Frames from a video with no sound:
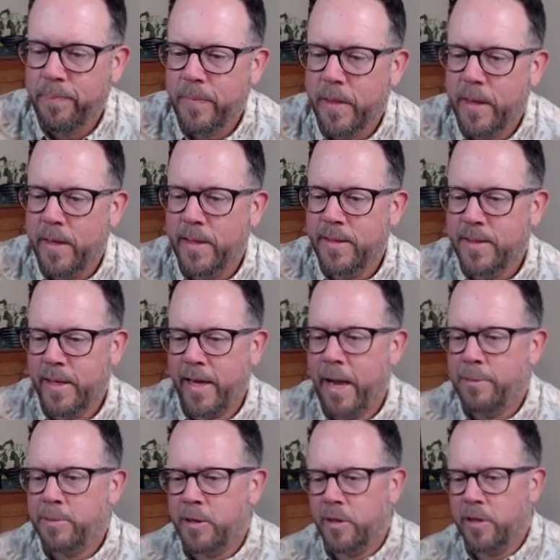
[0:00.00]
It's a
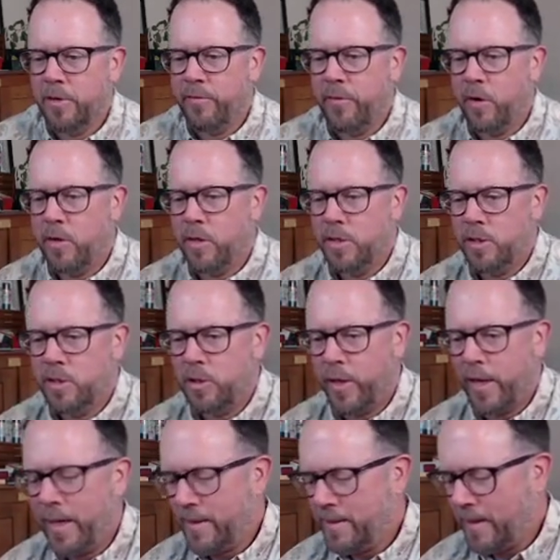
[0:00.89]
capture converter. So
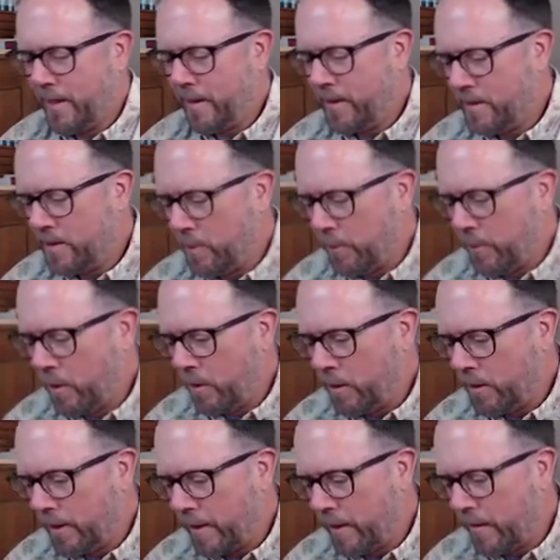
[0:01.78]
can I take this
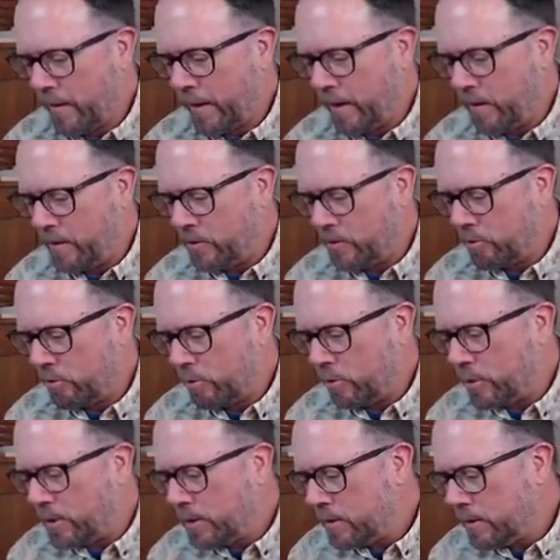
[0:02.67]
apart? Can I like
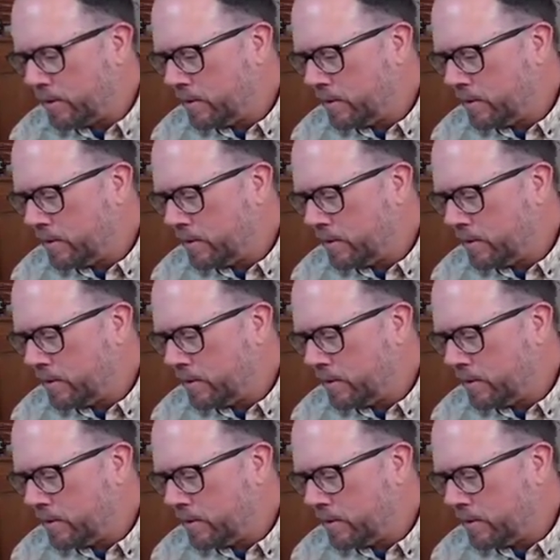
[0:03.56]
unscrew it?